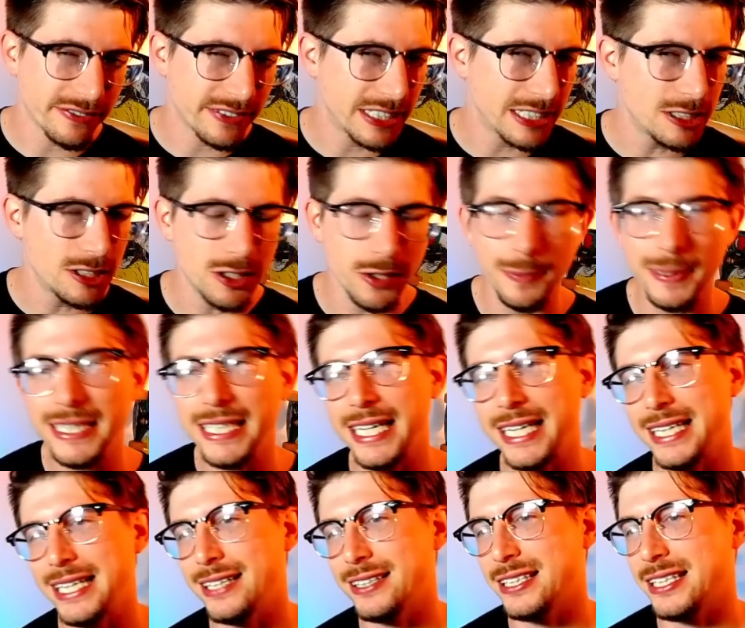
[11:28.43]
They should be
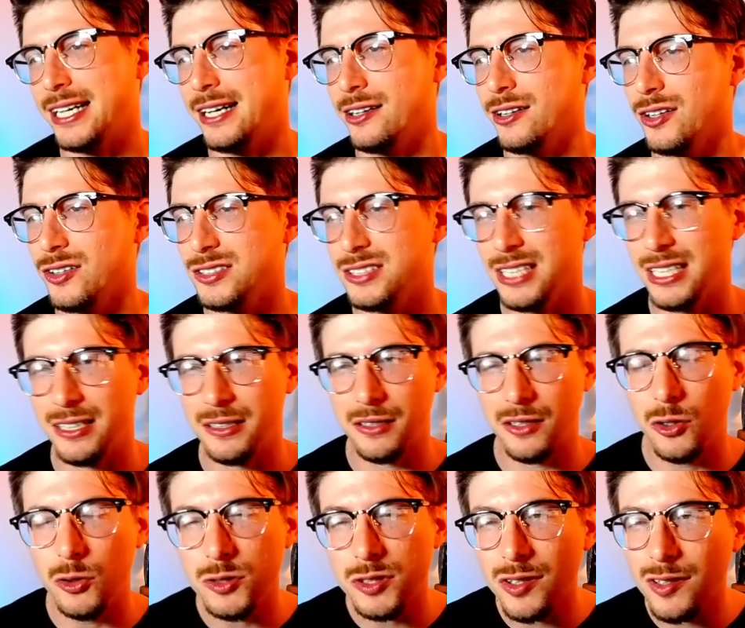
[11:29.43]
taking out the Gyarados. Like,
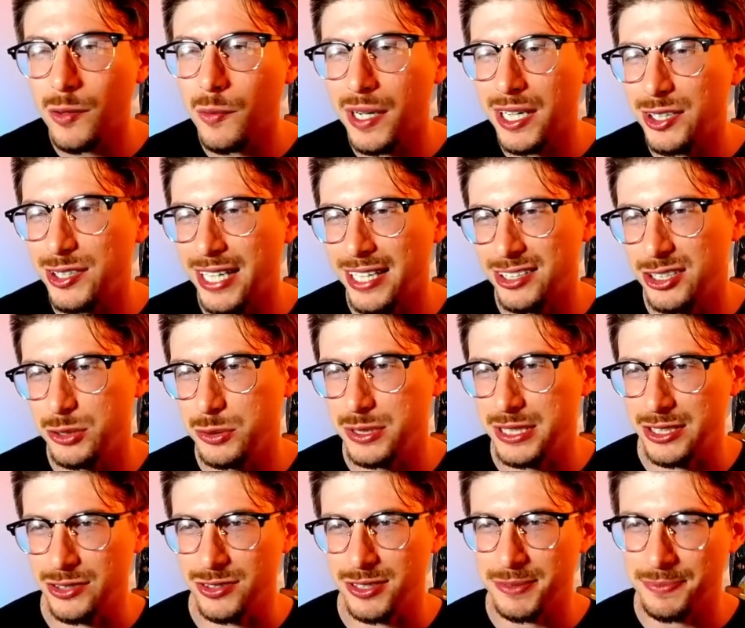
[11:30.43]
who's going to want to go down 2
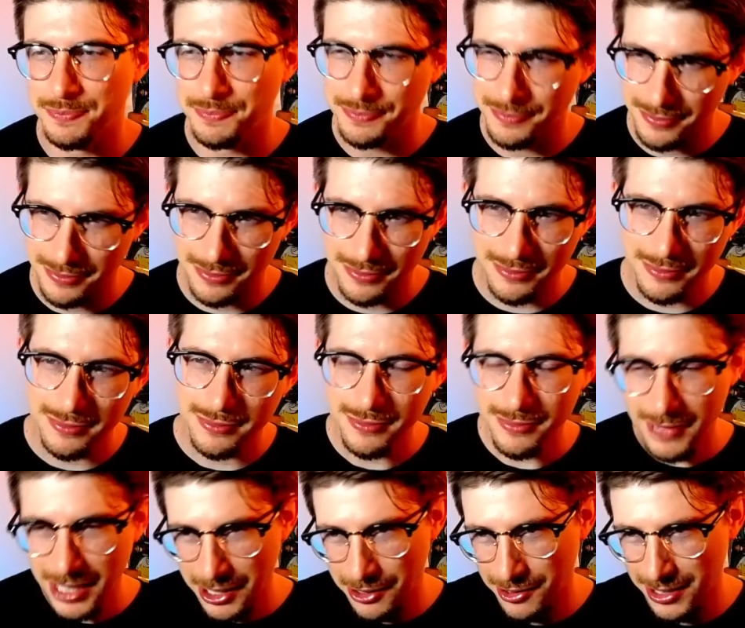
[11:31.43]
shields?
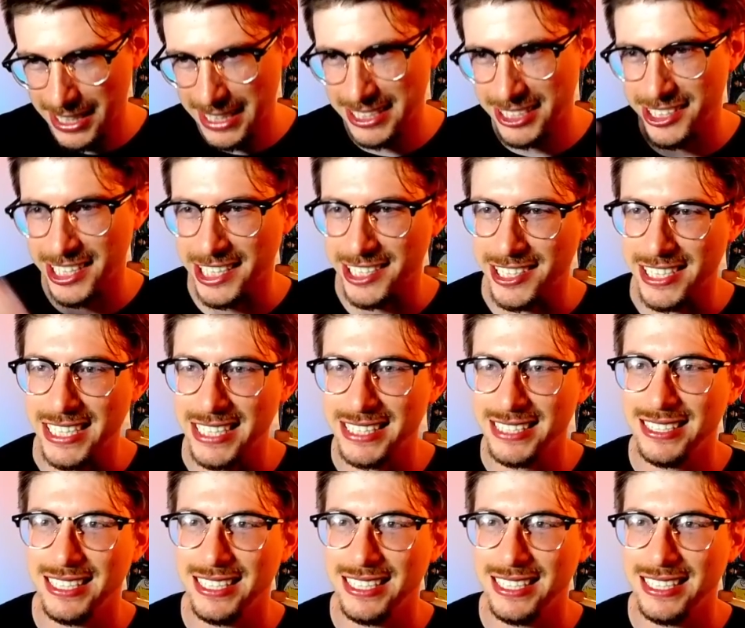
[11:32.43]
Well, this trainer is.